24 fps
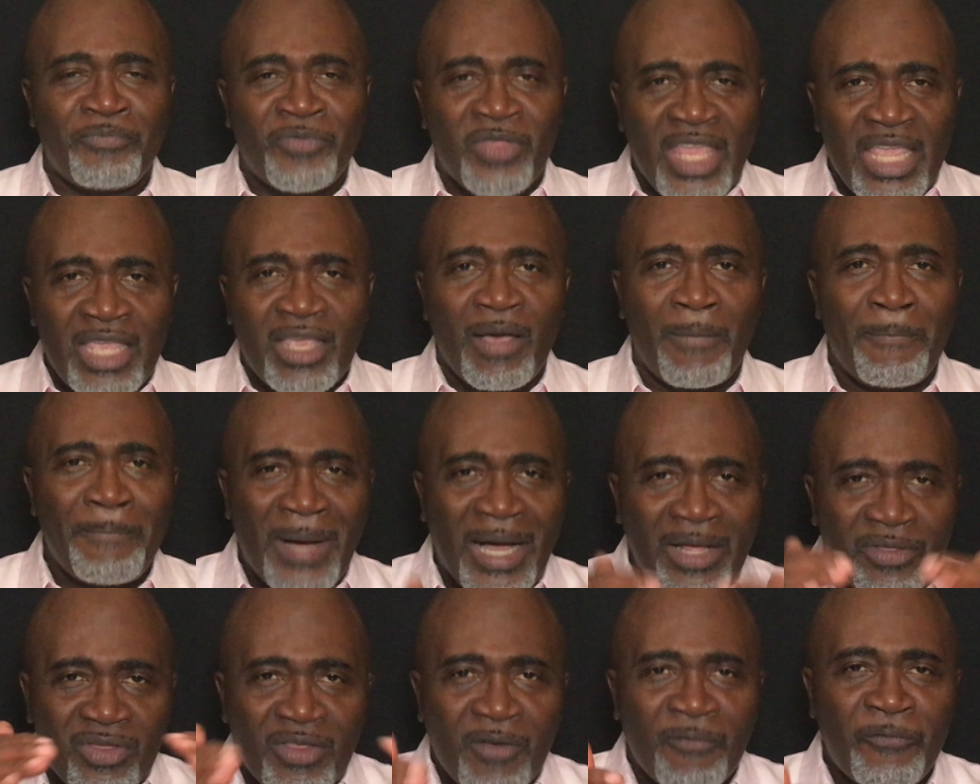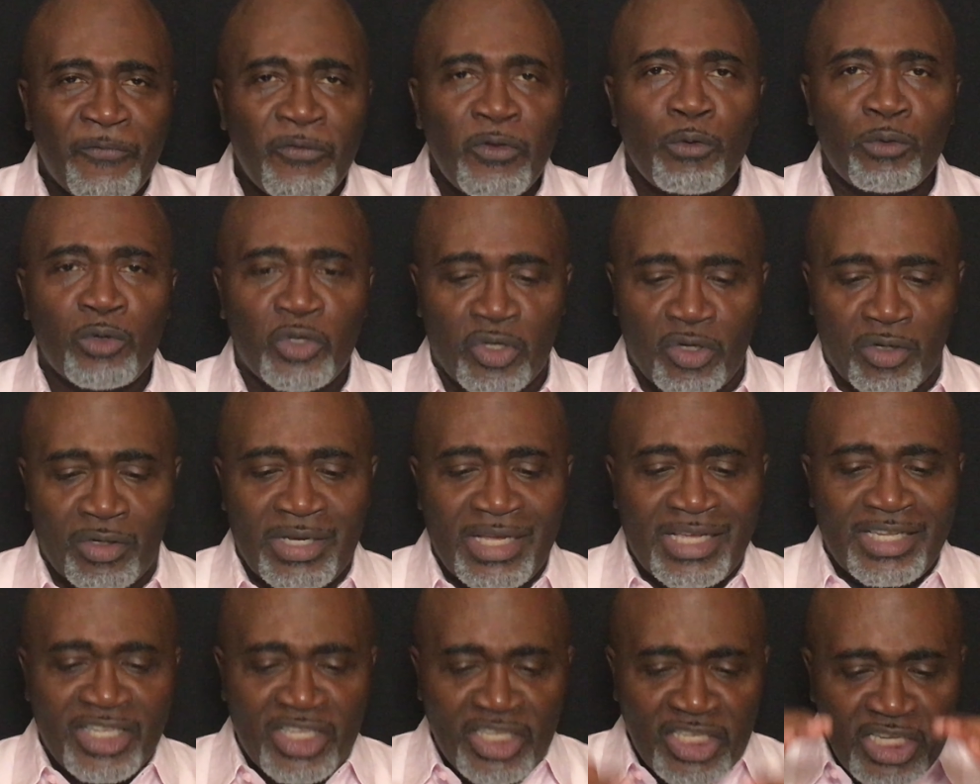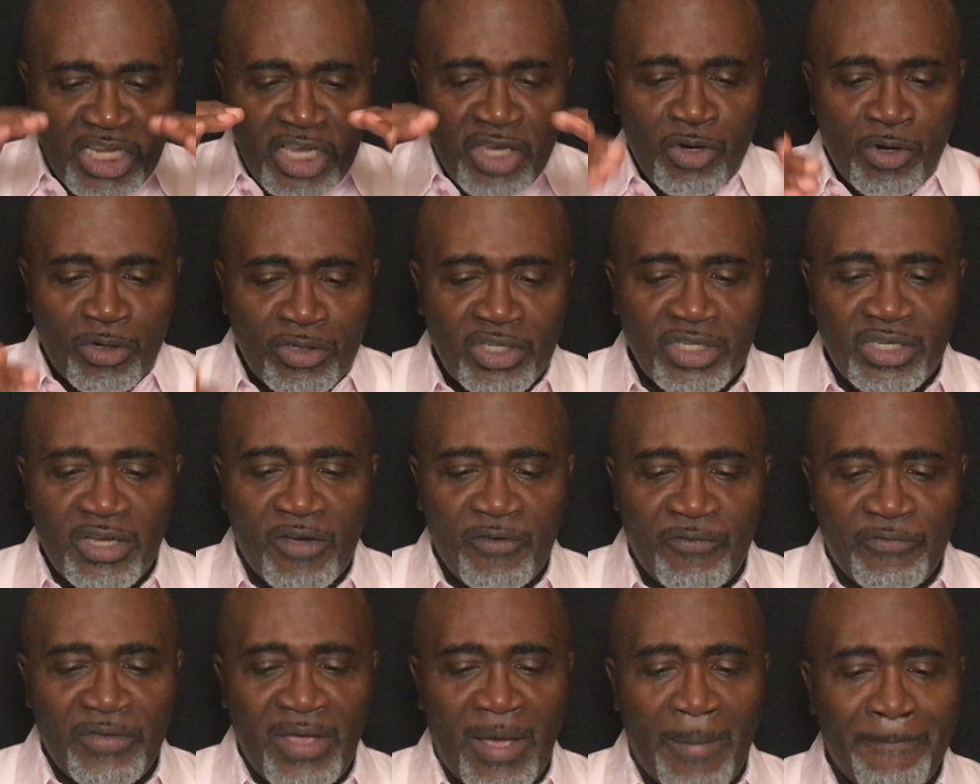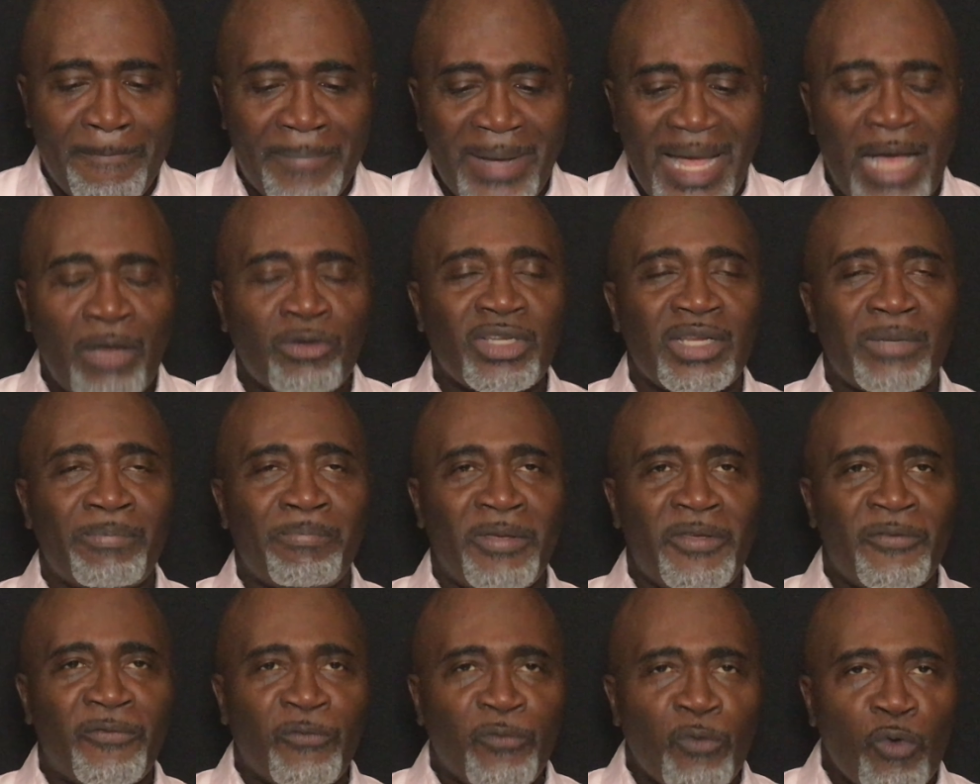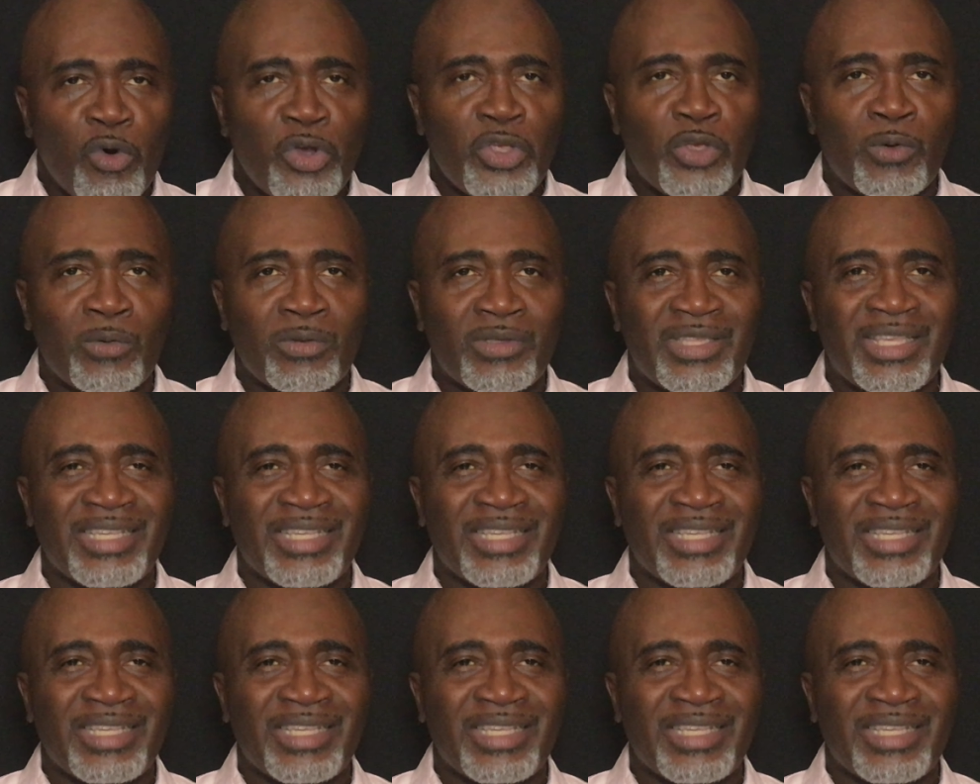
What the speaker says: Think about the future. See yourself abounding before you.